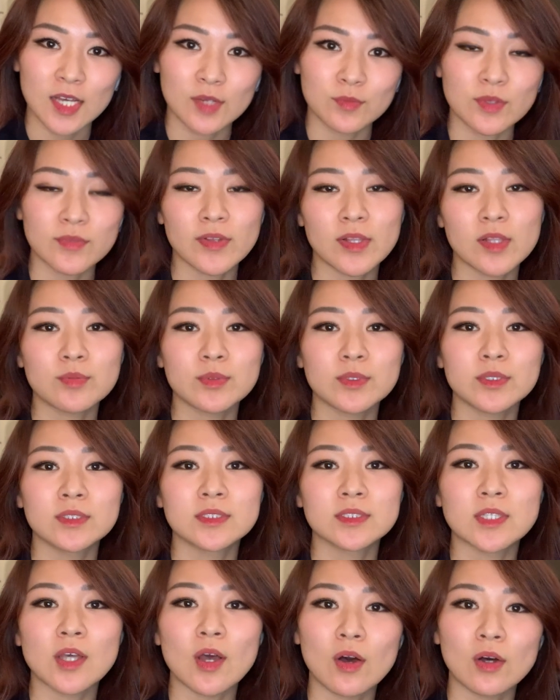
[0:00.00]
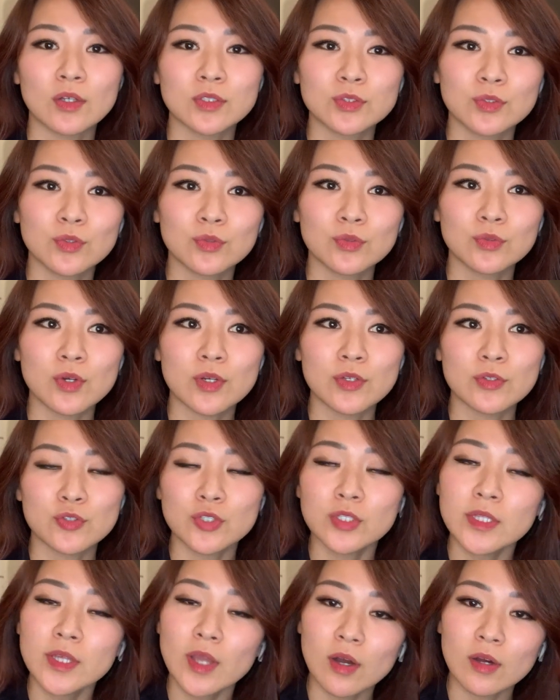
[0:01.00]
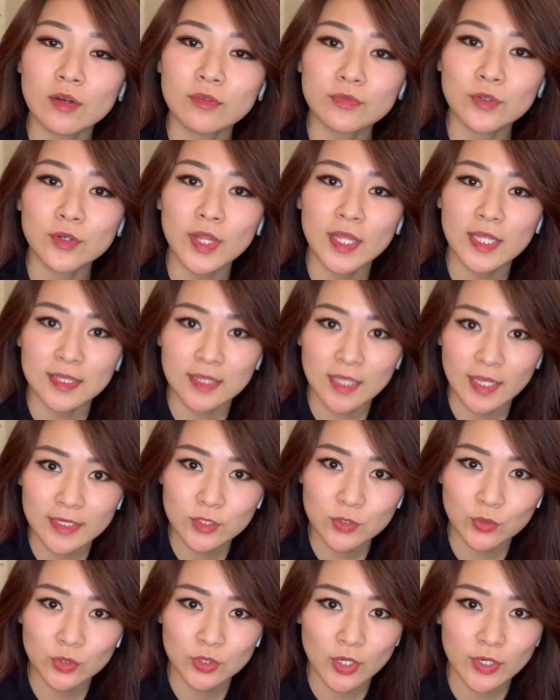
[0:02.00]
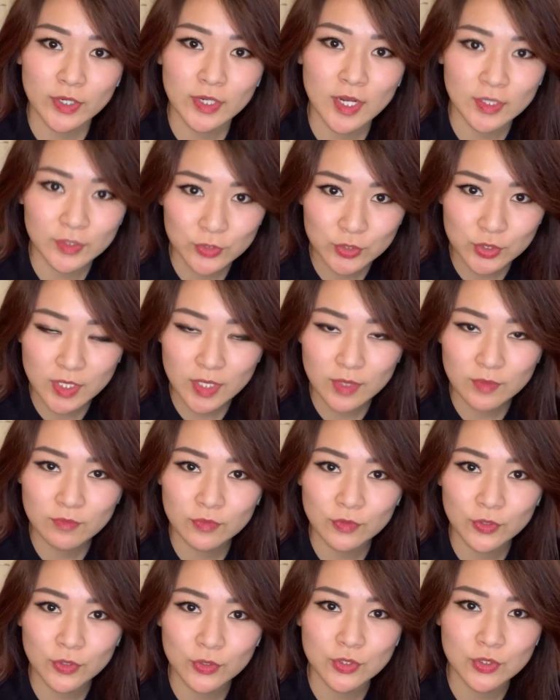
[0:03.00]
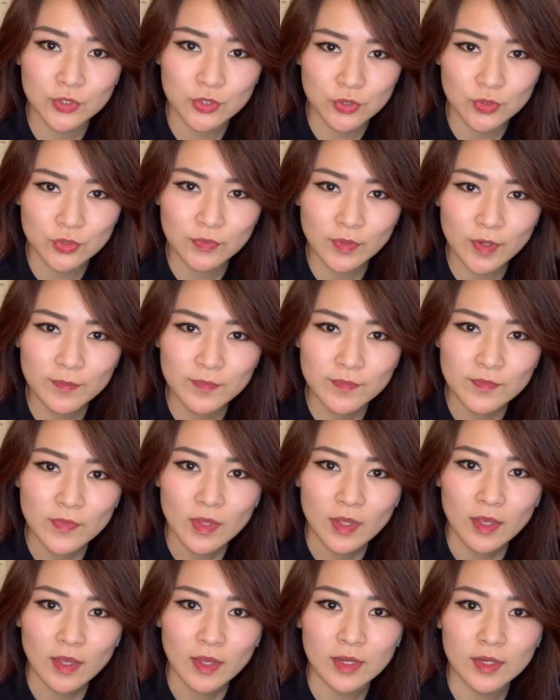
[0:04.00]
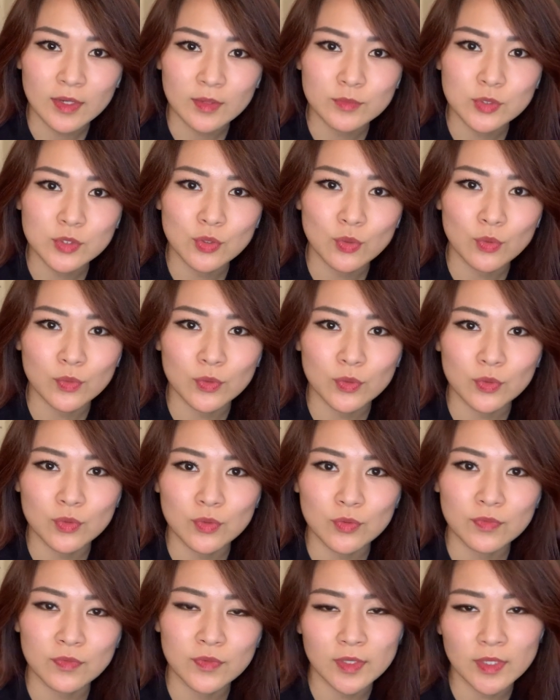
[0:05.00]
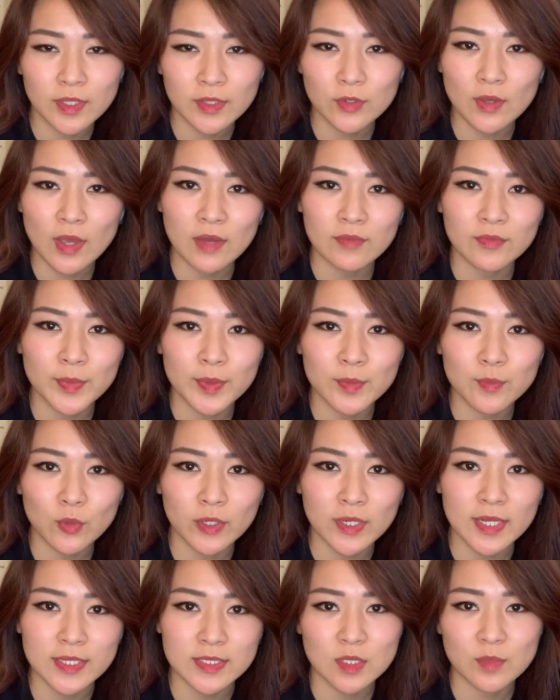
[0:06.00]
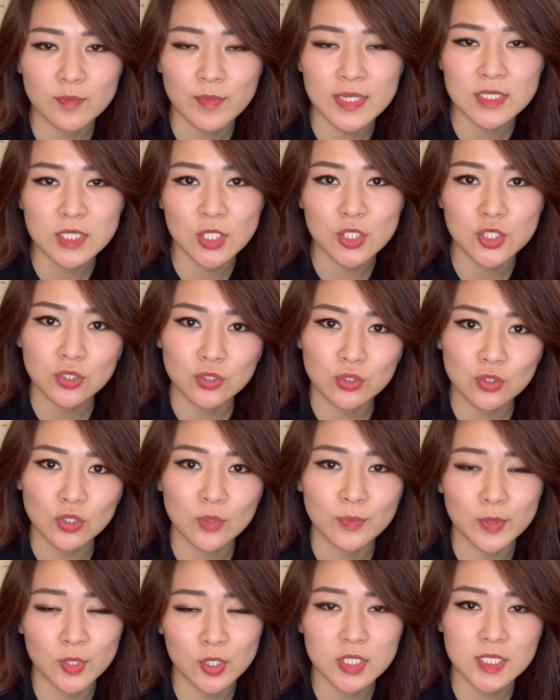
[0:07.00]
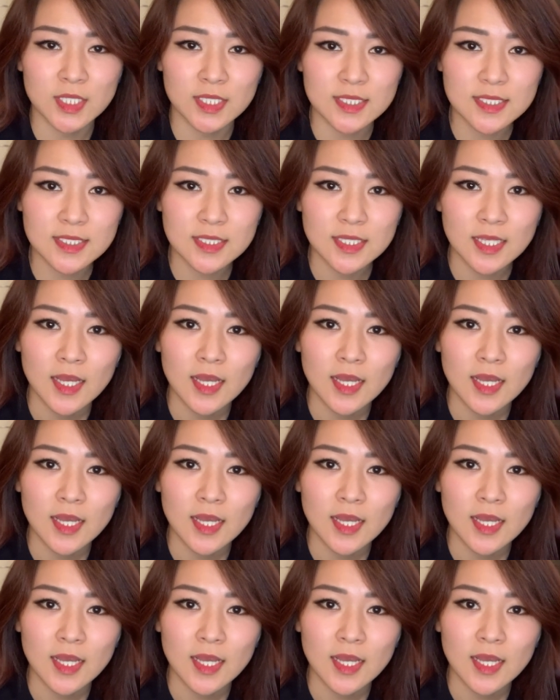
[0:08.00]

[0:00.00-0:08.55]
Developers also usually offer a light or dark color scheme for you to choose from, so you feel like you have a bit more customization to your purchase.